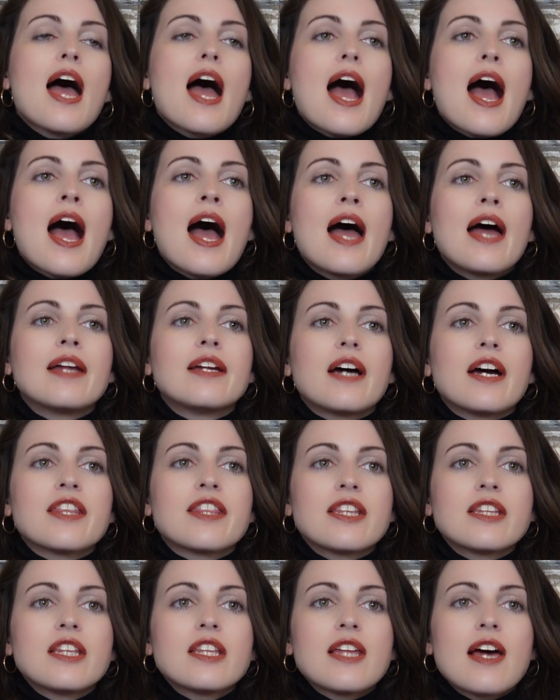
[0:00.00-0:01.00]
and I
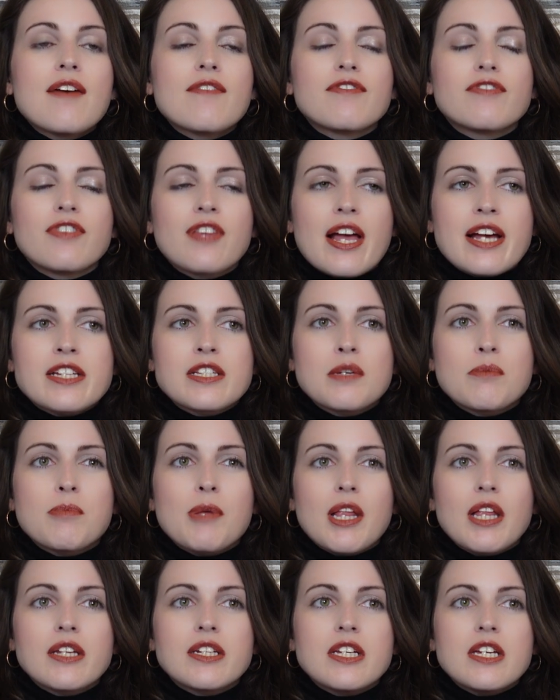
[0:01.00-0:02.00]
think that that
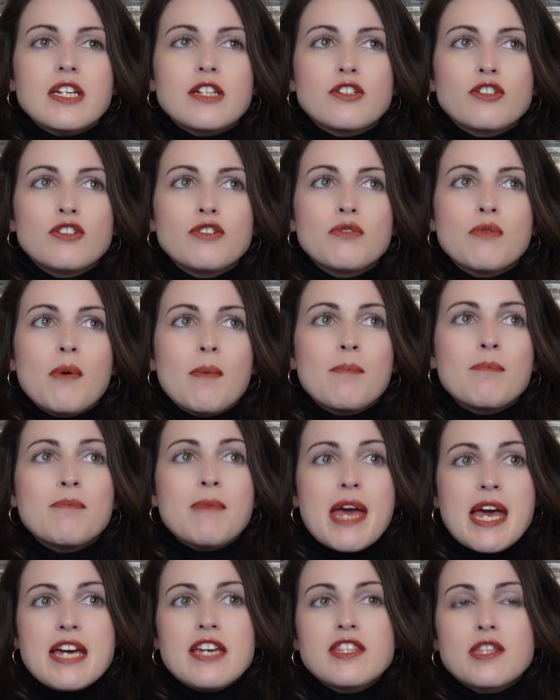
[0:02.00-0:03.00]
flexibility to
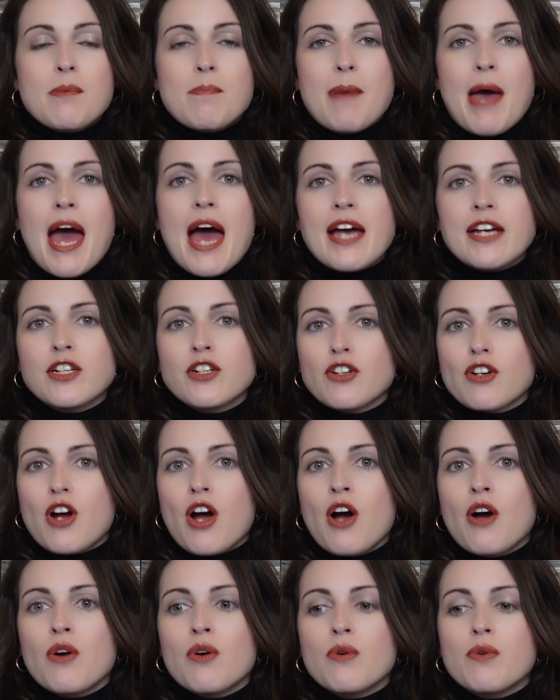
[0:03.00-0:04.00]
make the bag your
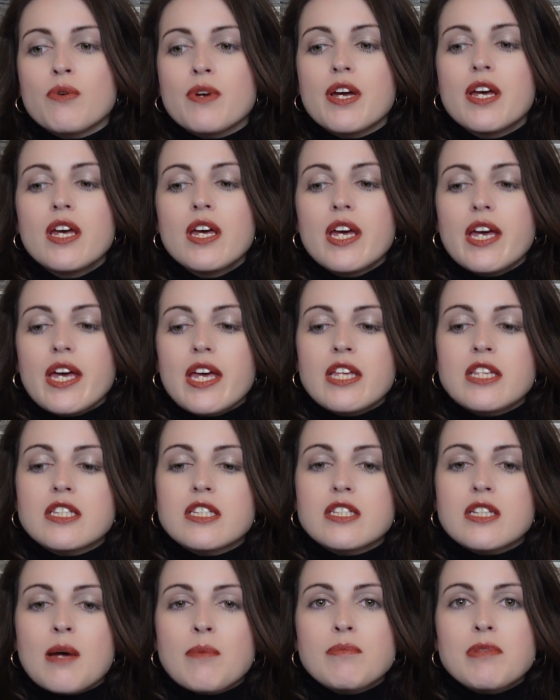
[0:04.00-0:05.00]
own is
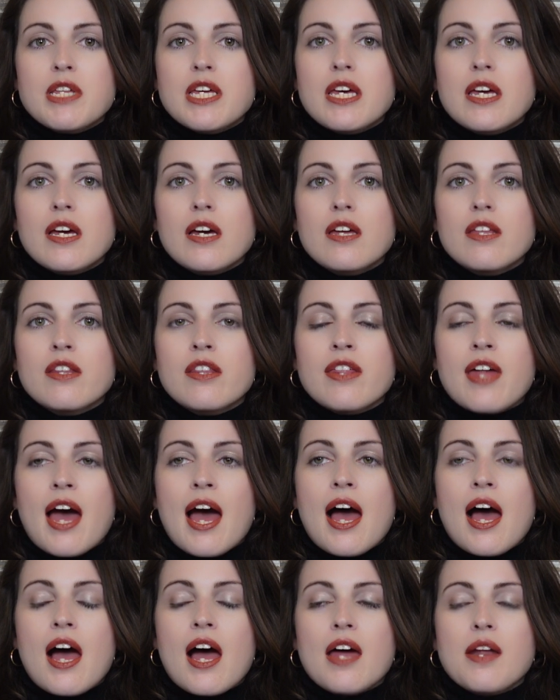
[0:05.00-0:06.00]
something
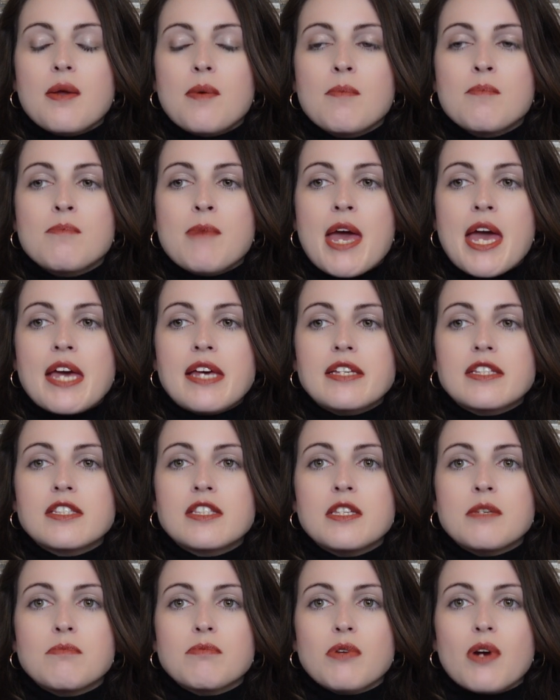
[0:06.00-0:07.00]
that makes
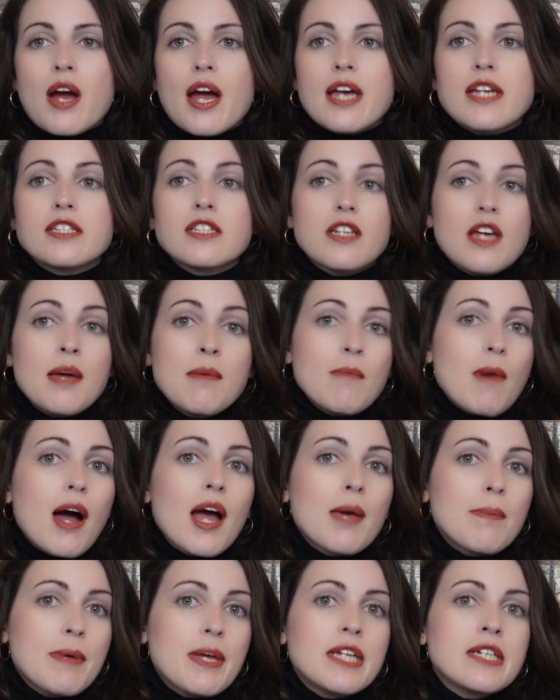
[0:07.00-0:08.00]
the price, in
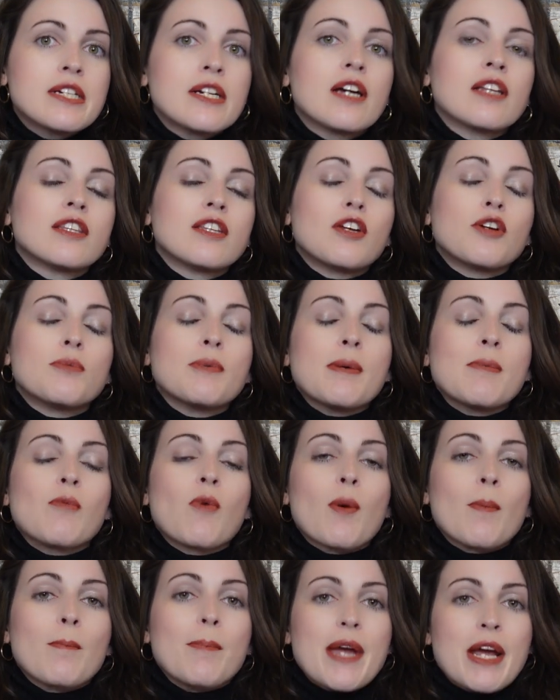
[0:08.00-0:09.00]
my opinion, a little bit
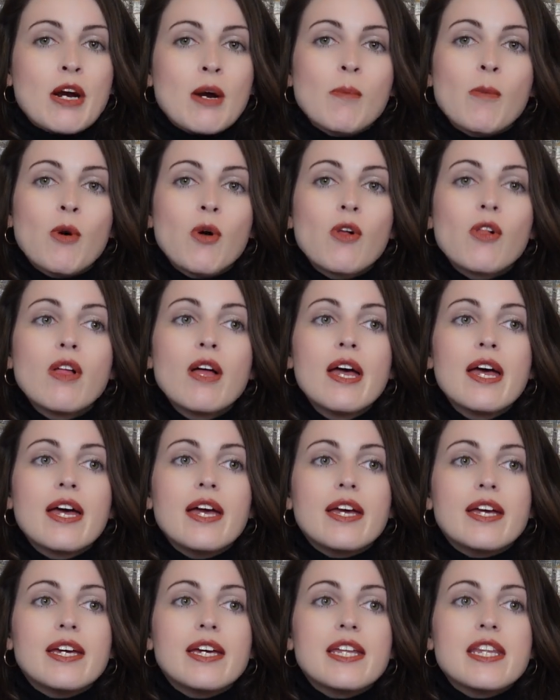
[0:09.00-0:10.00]
more bearable,
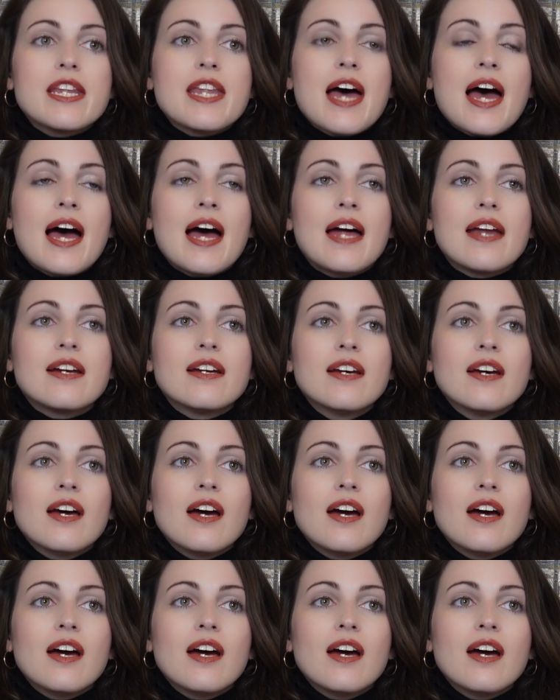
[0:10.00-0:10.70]
in that